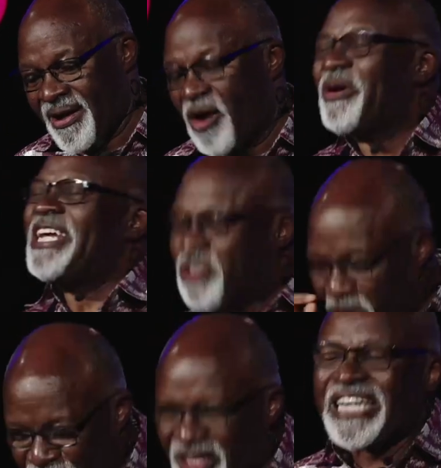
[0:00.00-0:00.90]
We need to
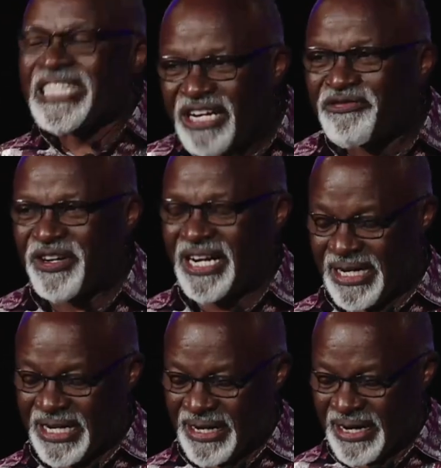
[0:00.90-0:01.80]
think
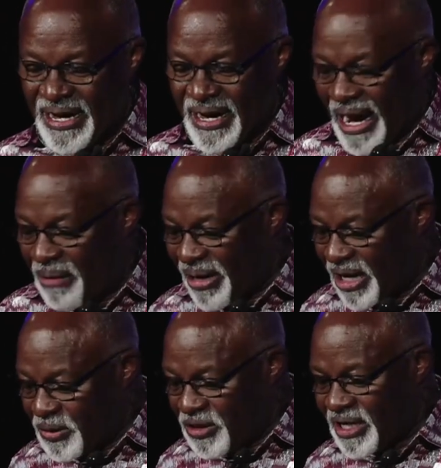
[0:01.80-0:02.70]
differently
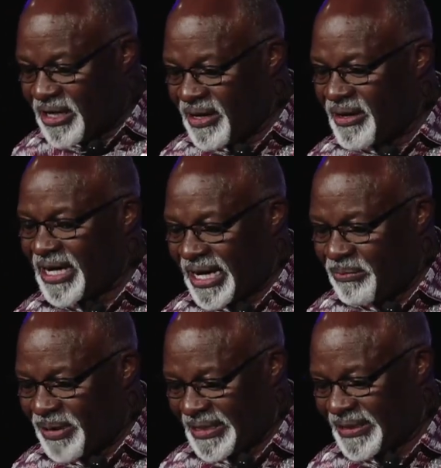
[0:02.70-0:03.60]
about the
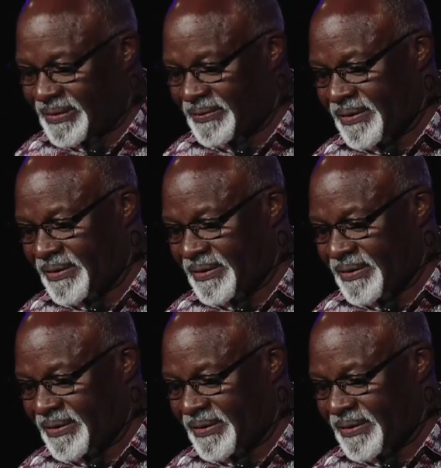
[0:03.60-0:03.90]
campus.